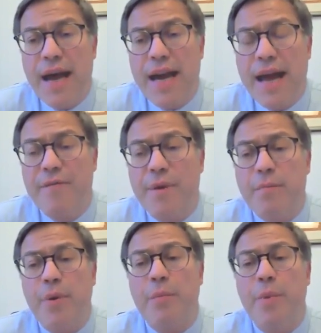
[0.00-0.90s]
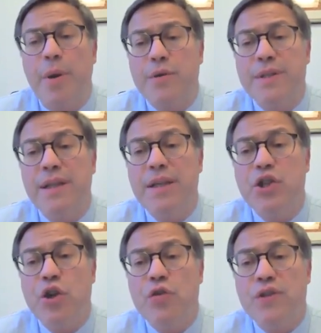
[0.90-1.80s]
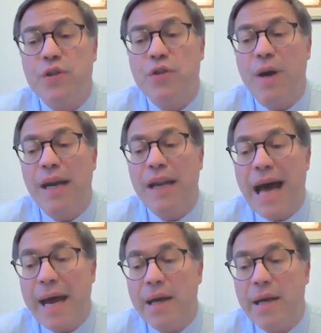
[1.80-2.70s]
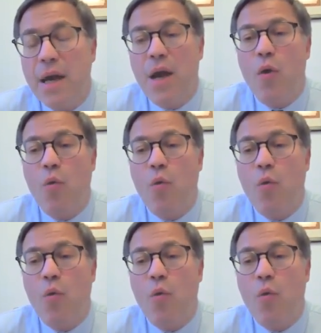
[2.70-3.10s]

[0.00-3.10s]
and have been proposedly chosen to align